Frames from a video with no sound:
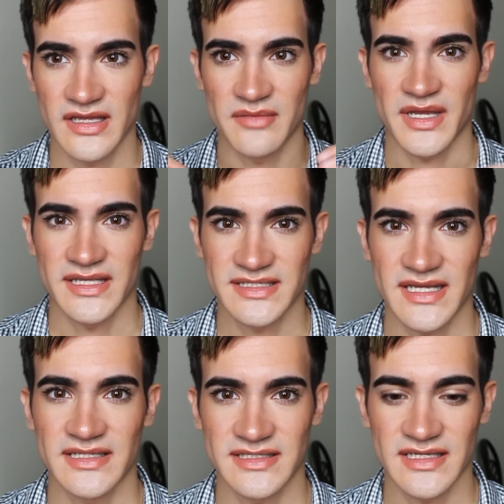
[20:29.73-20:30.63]
in my
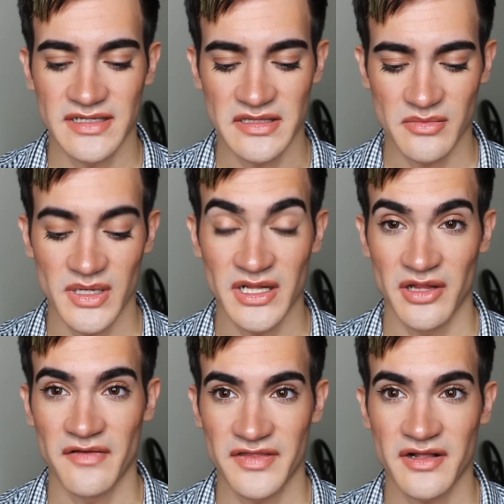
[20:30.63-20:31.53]
assigned seat in the
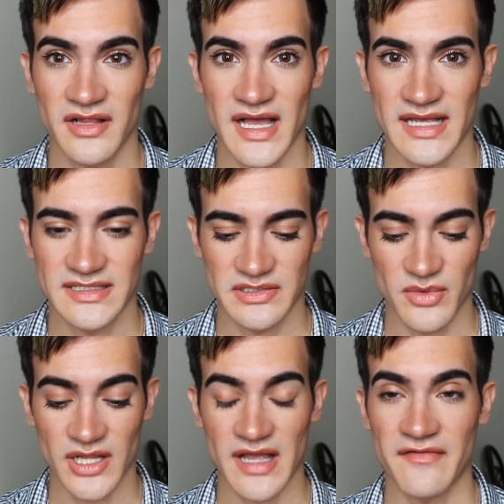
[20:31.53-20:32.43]
middle of the class
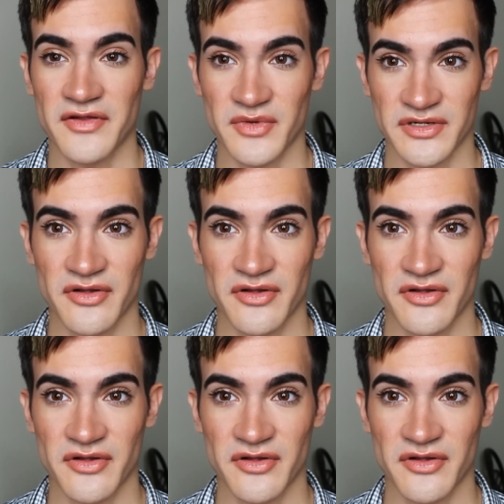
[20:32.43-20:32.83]
while everyone